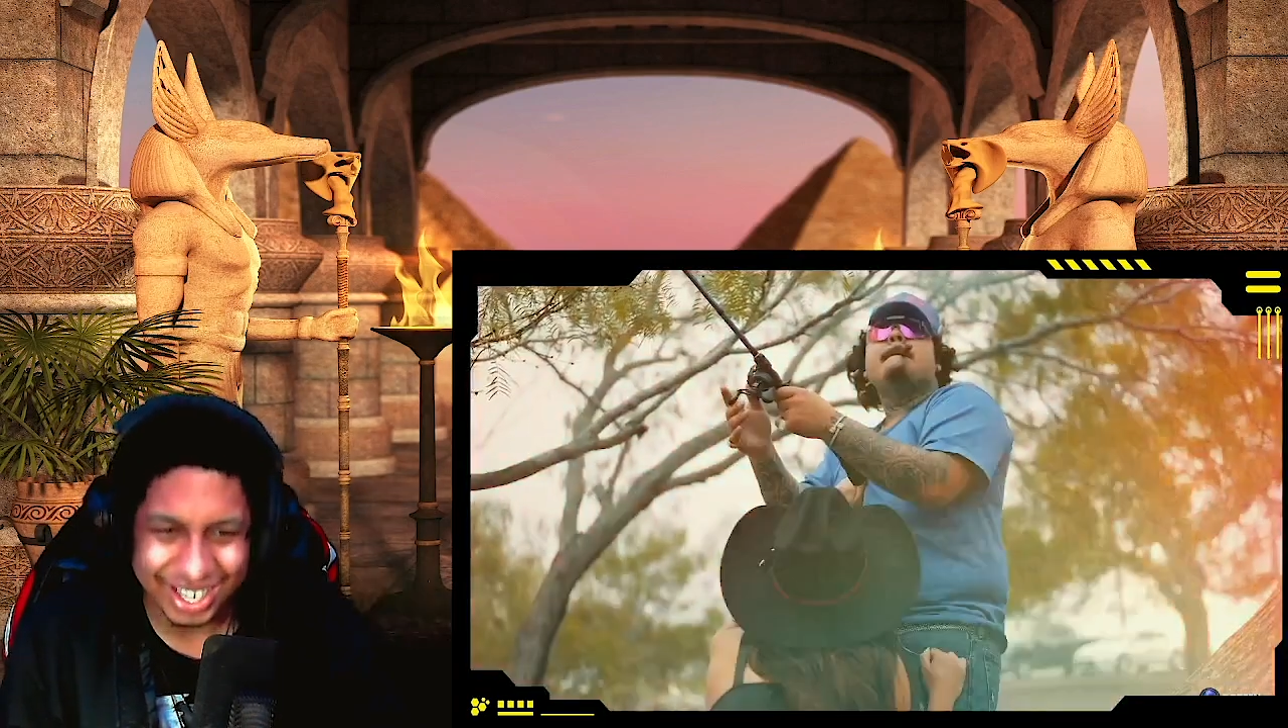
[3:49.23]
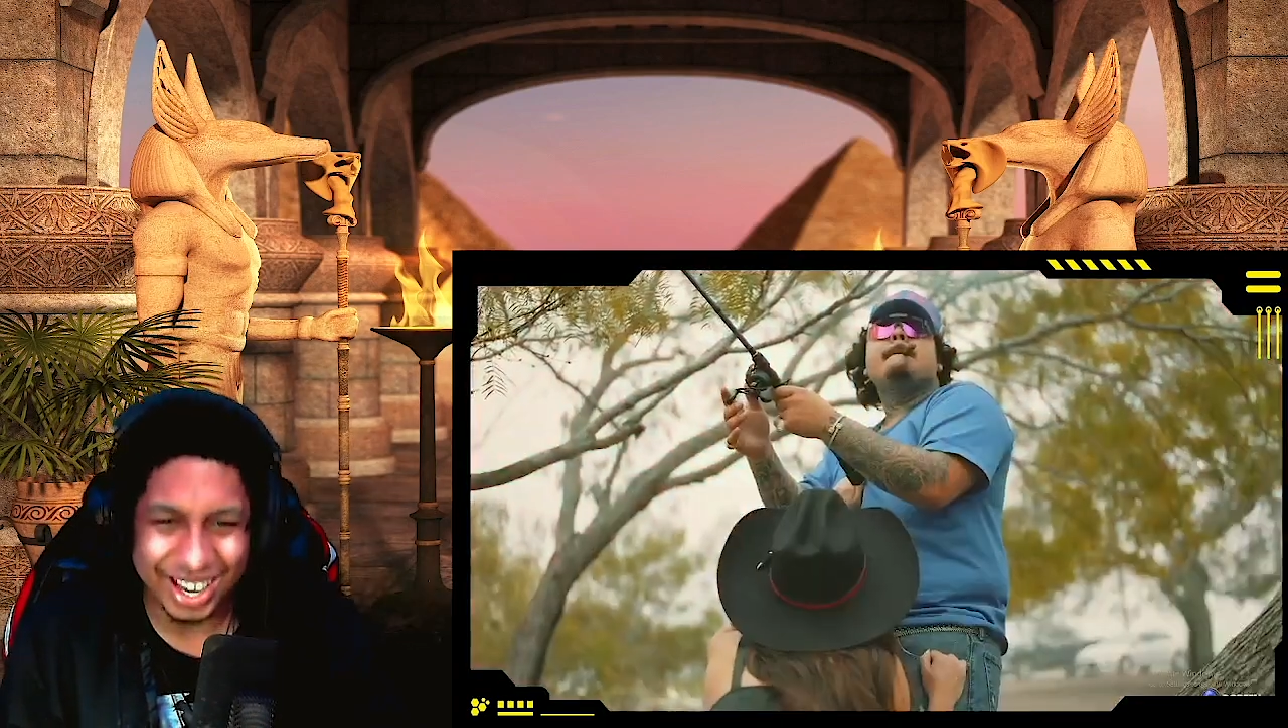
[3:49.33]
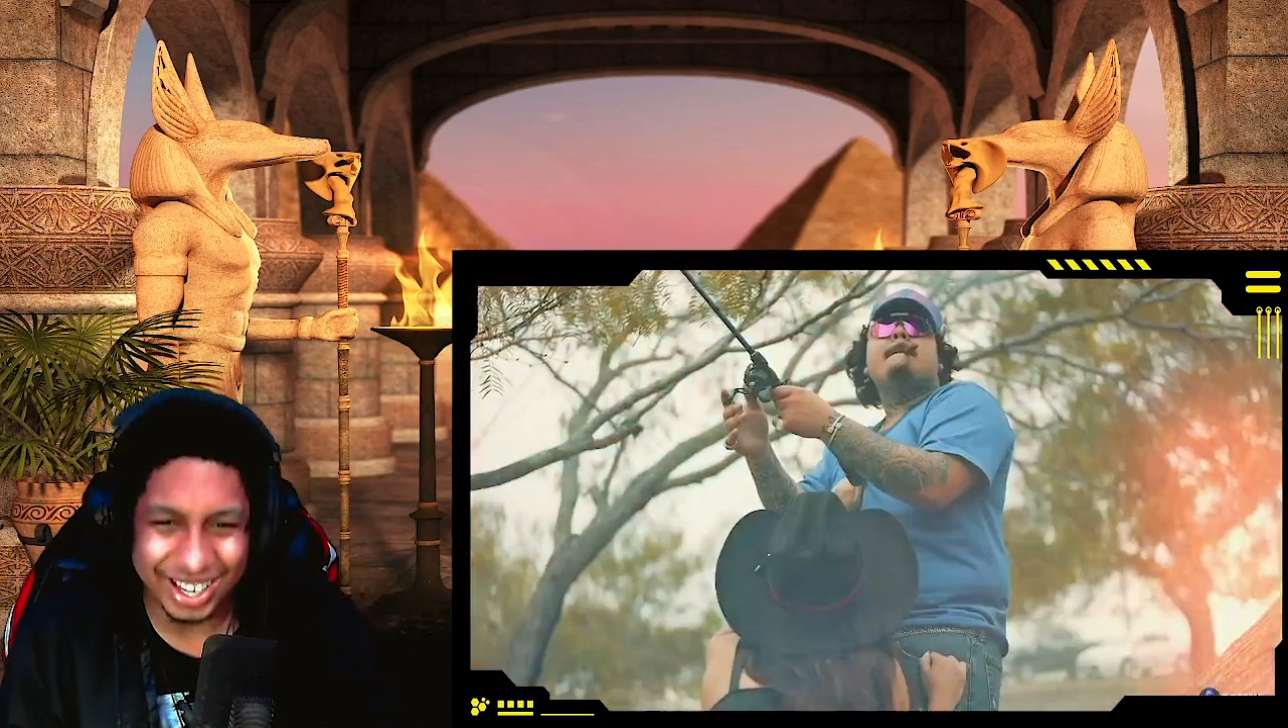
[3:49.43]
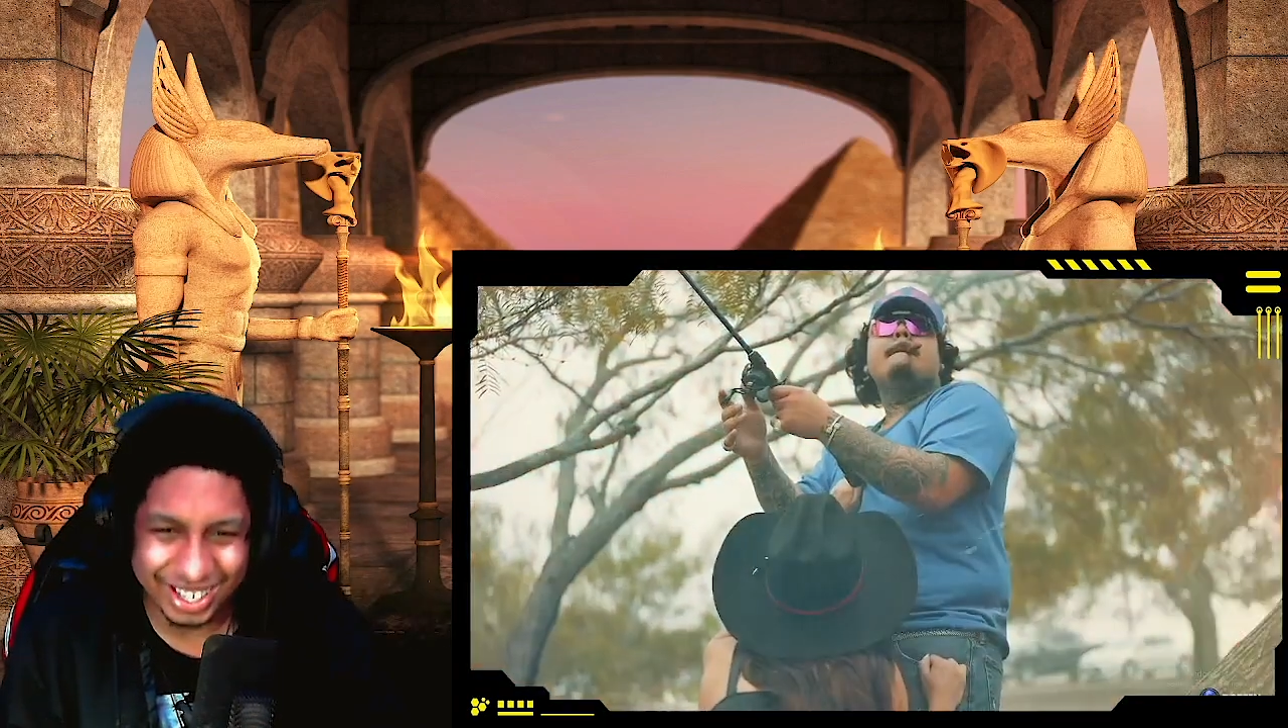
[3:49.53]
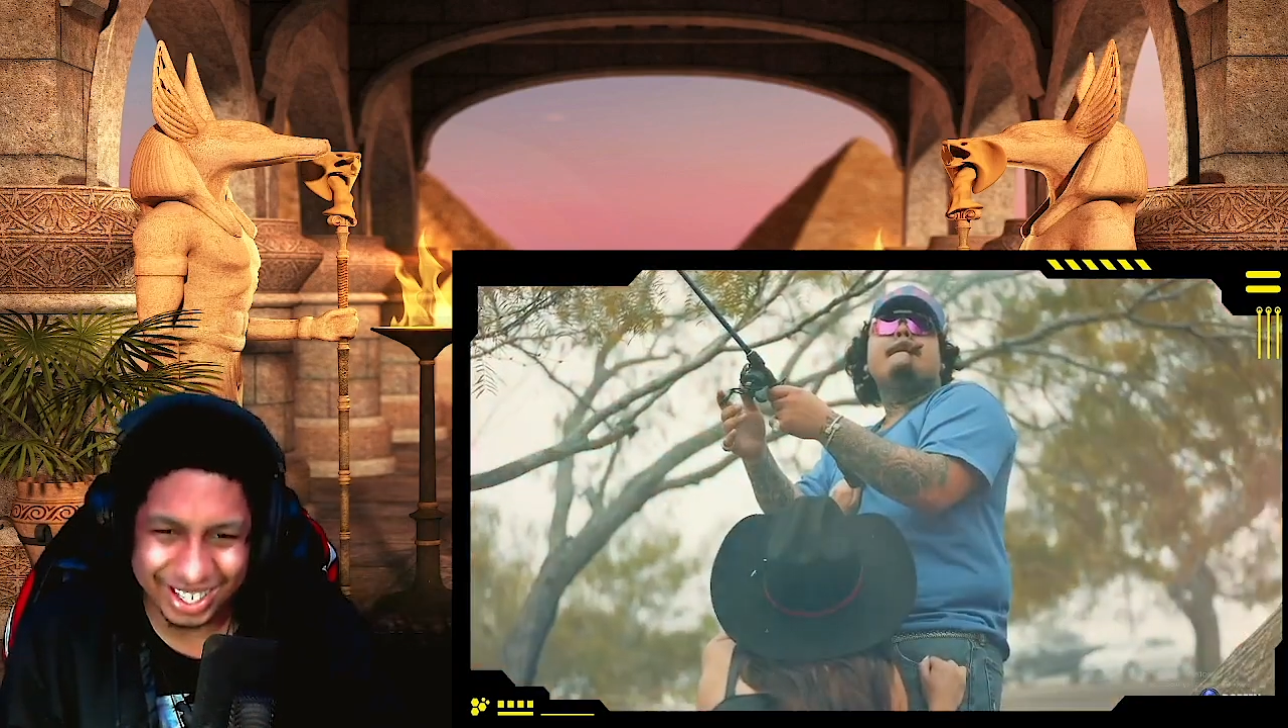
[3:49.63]

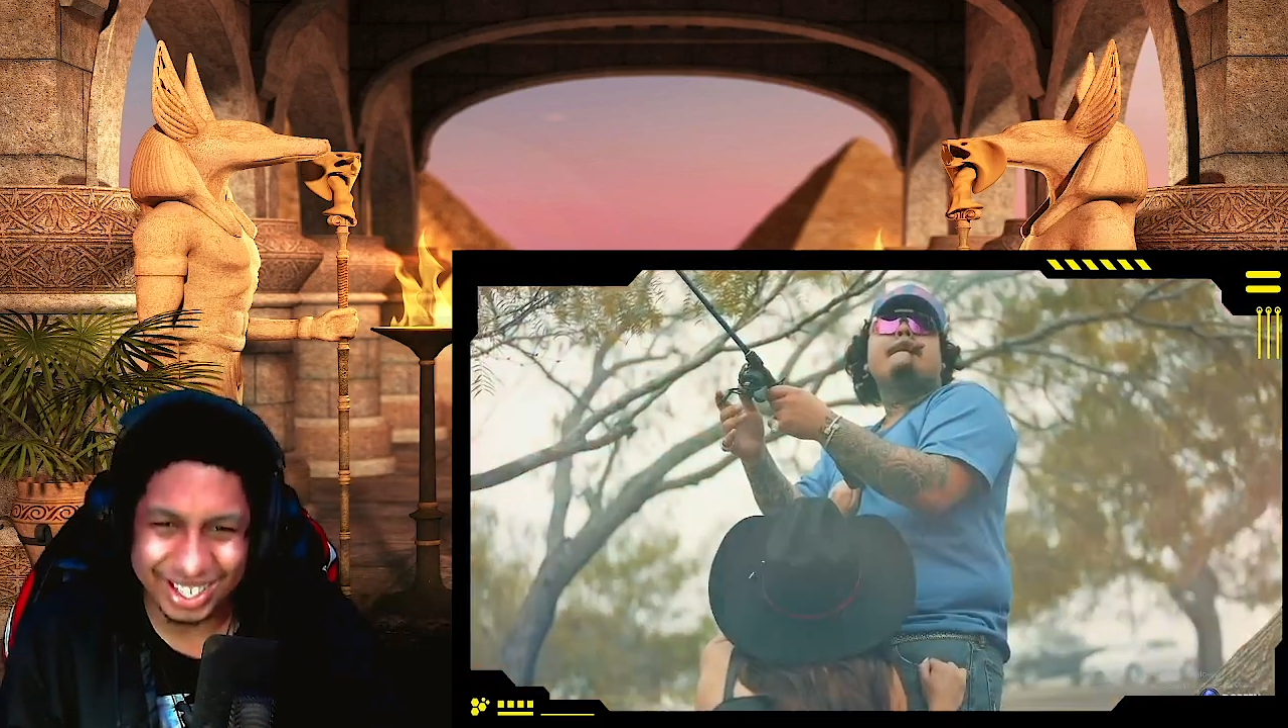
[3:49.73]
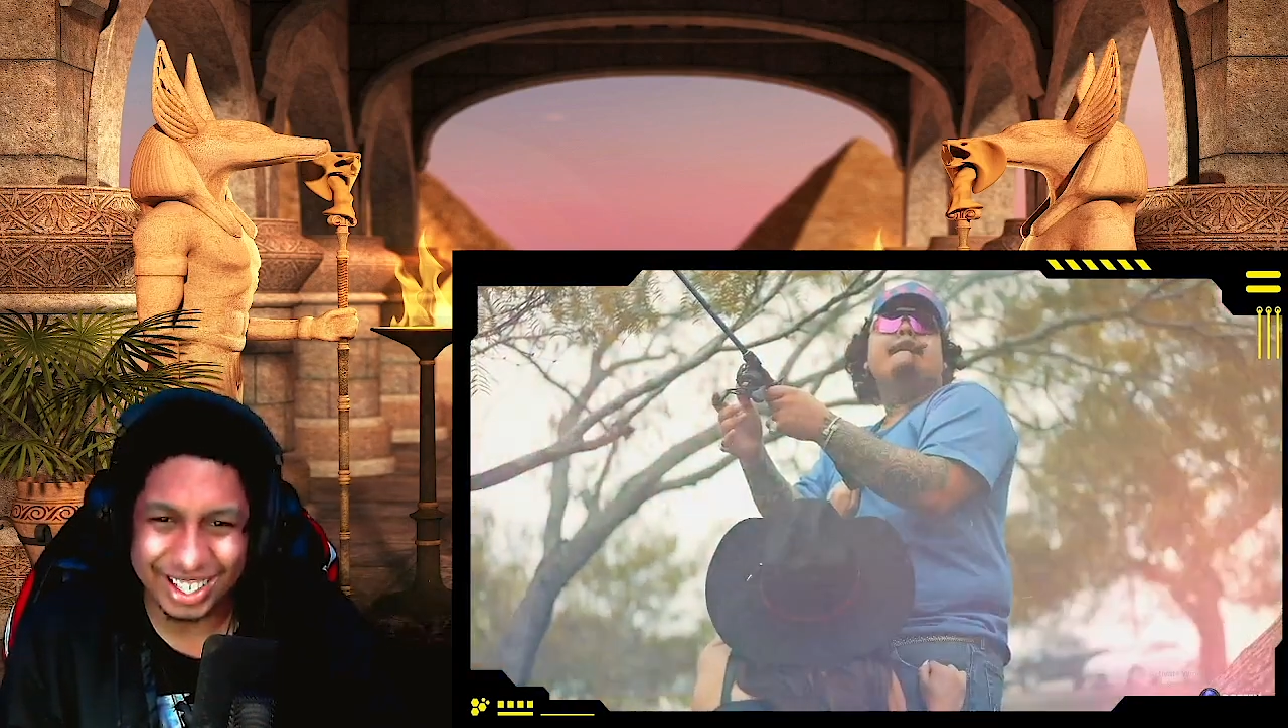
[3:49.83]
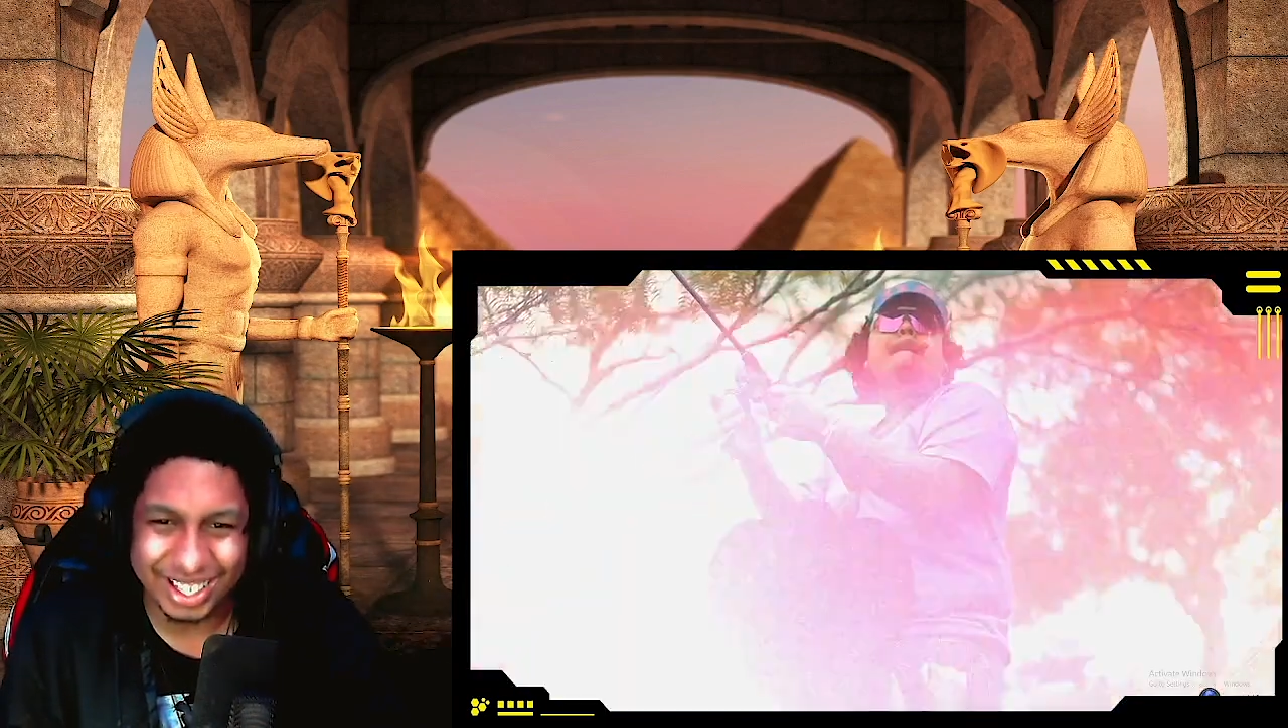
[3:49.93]
Hey.